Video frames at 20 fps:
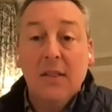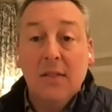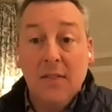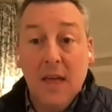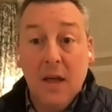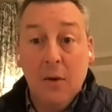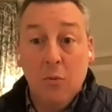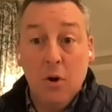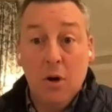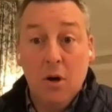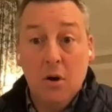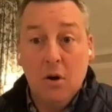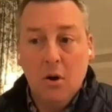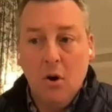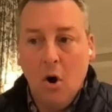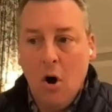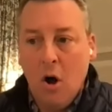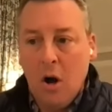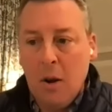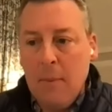They would
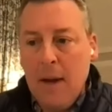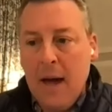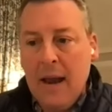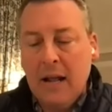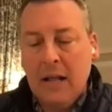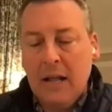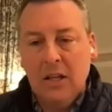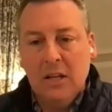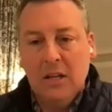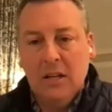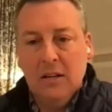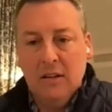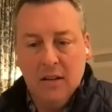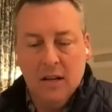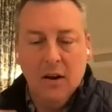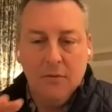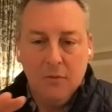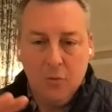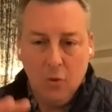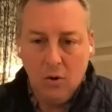automatically,
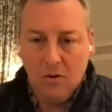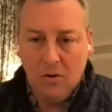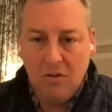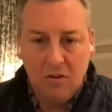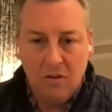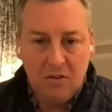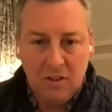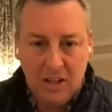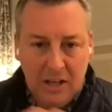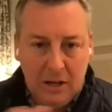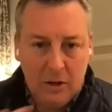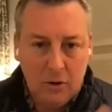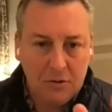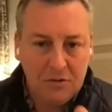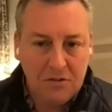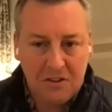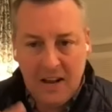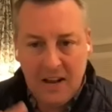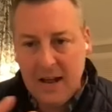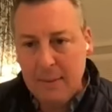you know, of course, there's
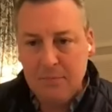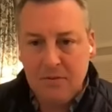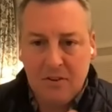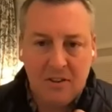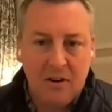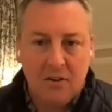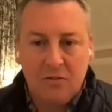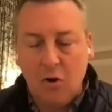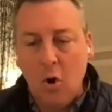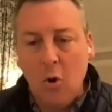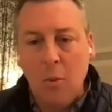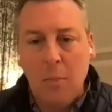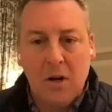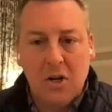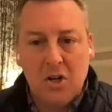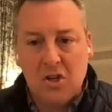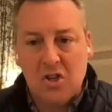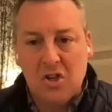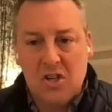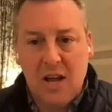legal steps and there's a whole
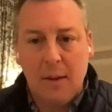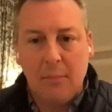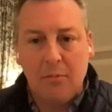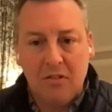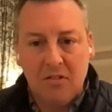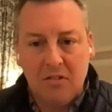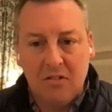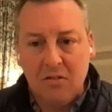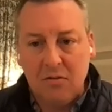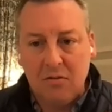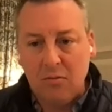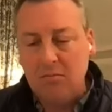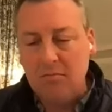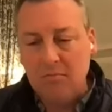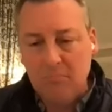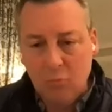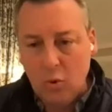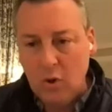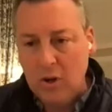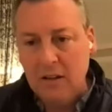bunch of steps. This is
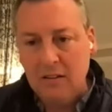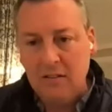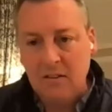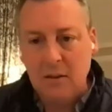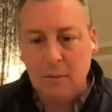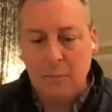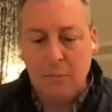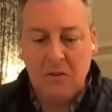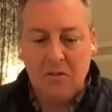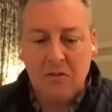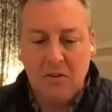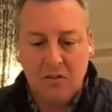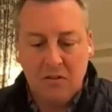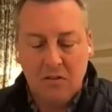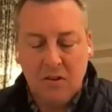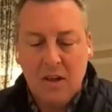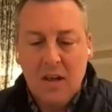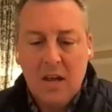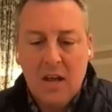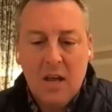yeah. get to the
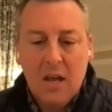business,